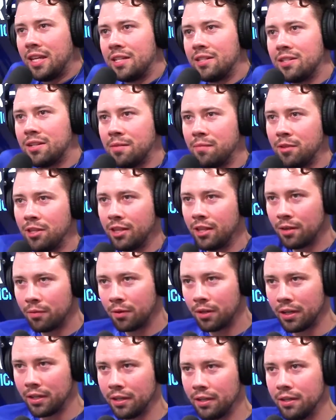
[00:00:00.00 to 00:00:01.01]
something that
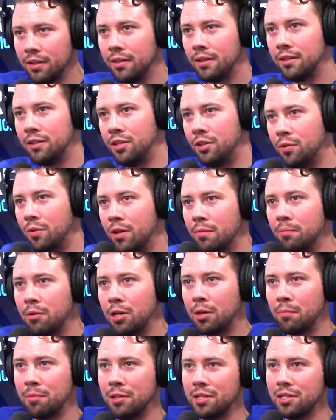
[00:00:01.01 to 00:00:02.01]
we do on
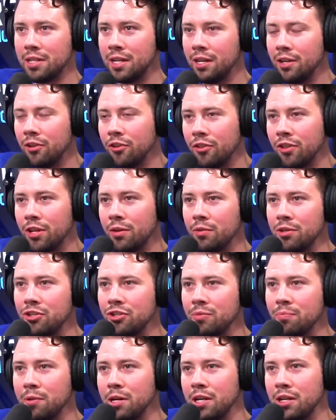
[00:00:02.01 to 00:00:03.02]
purpose, and I don't think we
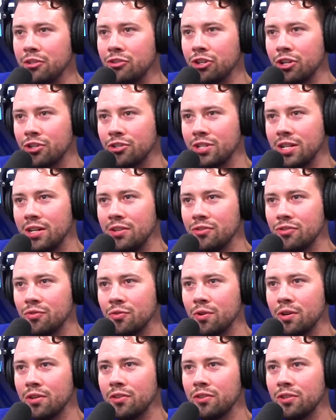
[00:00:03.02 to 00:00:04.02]
should punish ourselves
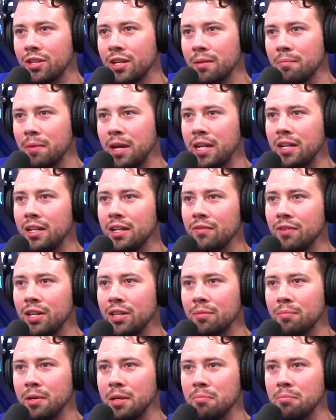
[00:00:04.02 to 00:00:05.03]
for it or think badly of other
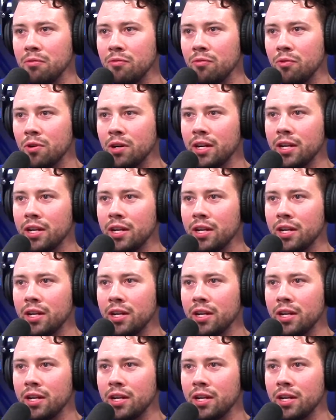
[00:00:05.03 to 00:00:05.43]
people for it.